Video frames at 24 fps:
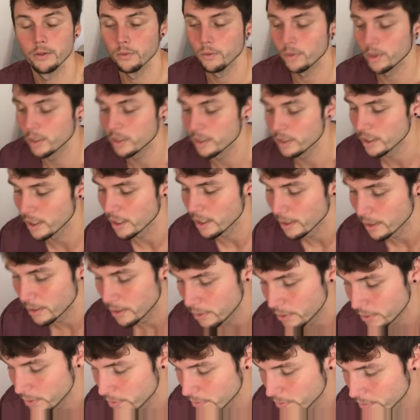Ones
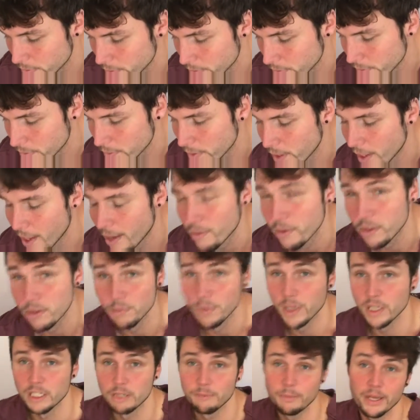I have as
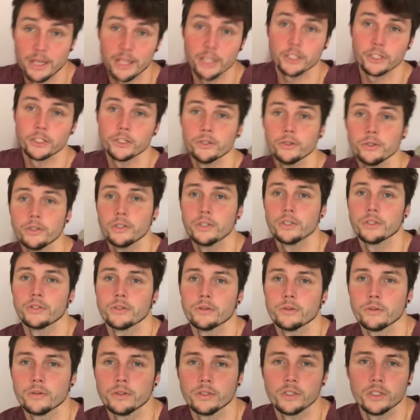my spare shoes,
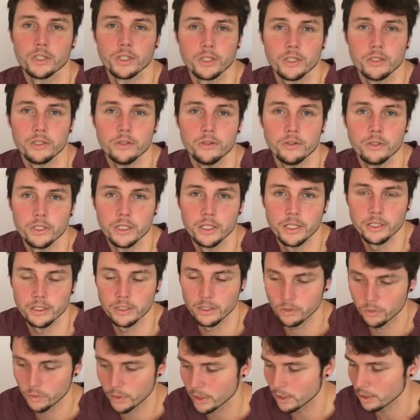which I use these
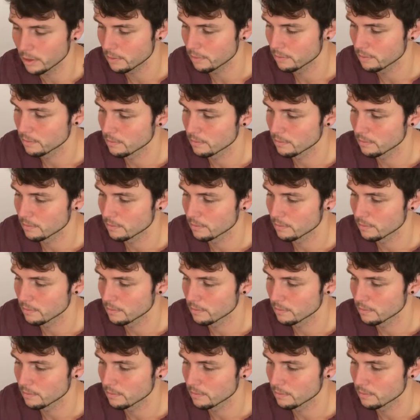as well.